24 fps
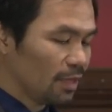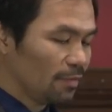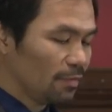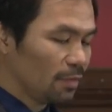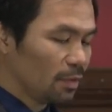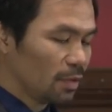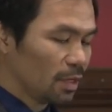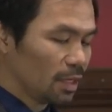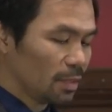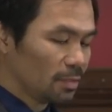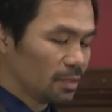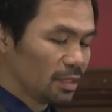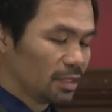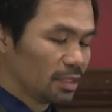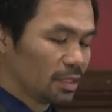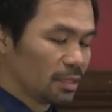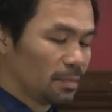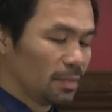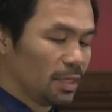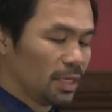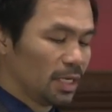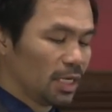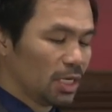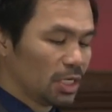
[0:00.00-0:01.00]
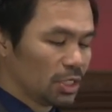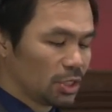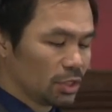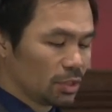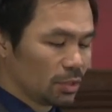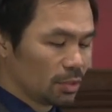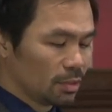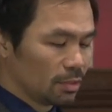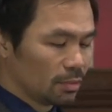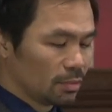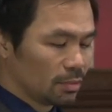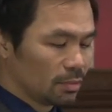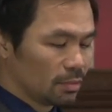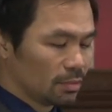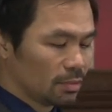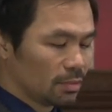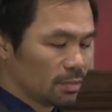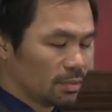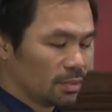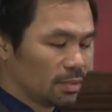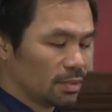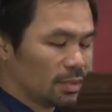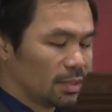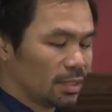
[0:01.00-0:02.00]
if you have determination,
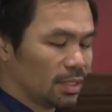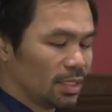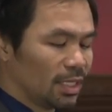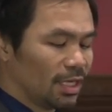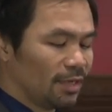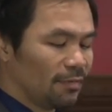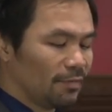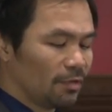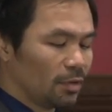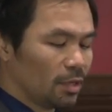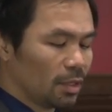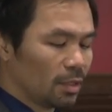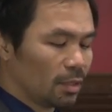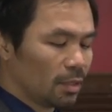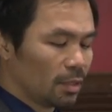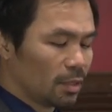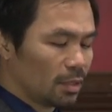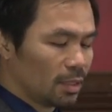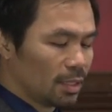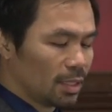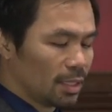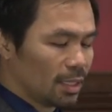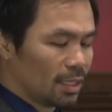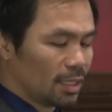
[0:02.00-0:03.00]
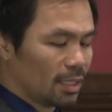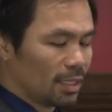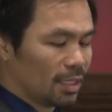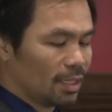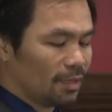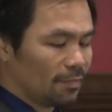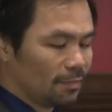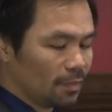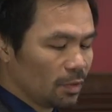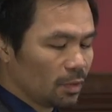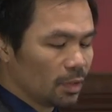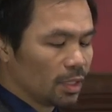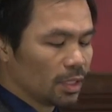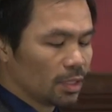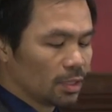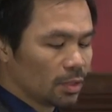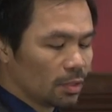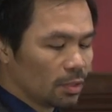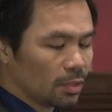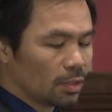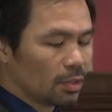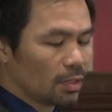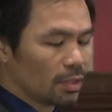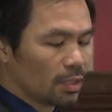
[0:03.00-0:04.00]
if you
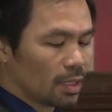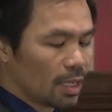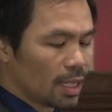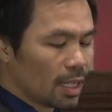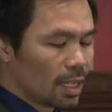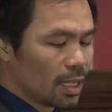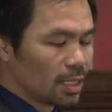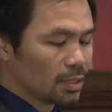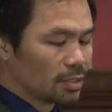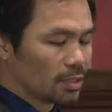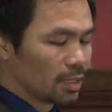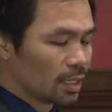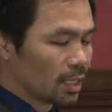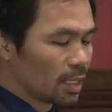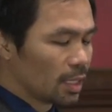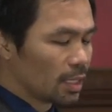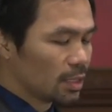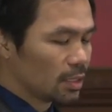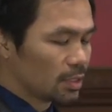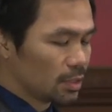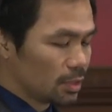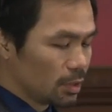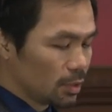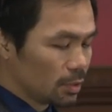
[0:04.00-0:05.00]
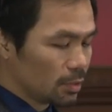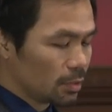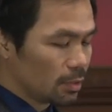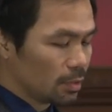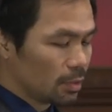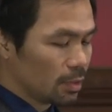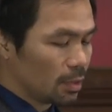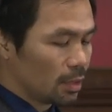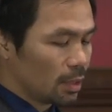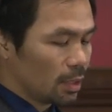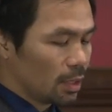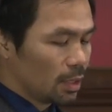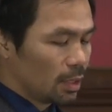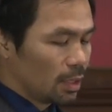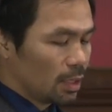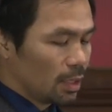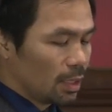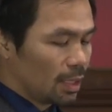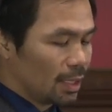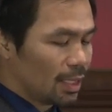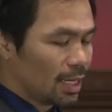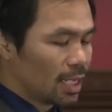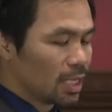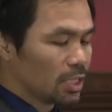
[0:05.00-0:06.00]
ignore the odds against you,
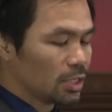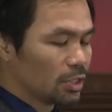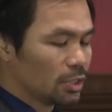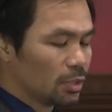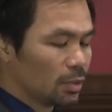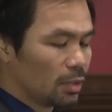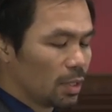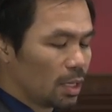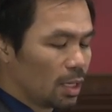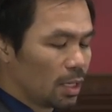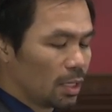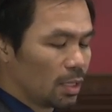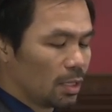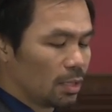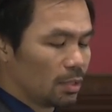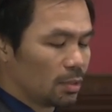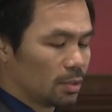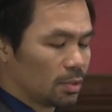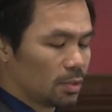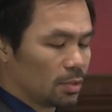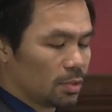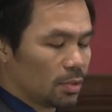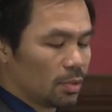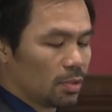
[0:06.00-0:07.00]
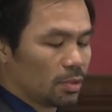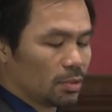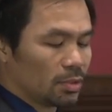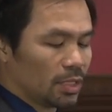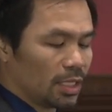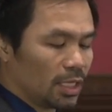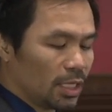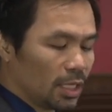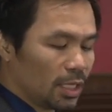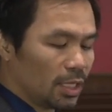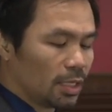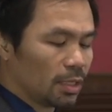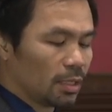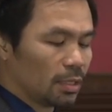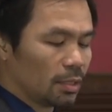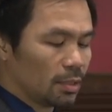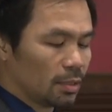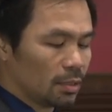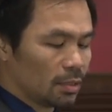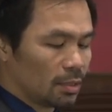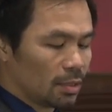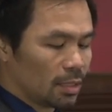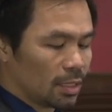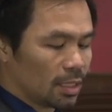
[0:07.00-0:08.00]
and as you are taught
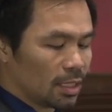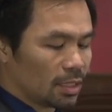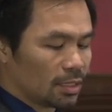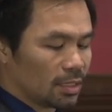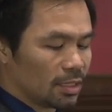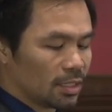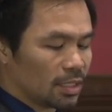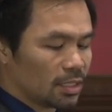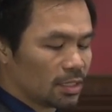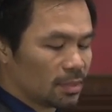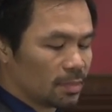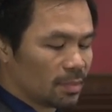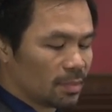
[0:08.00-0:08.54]
here at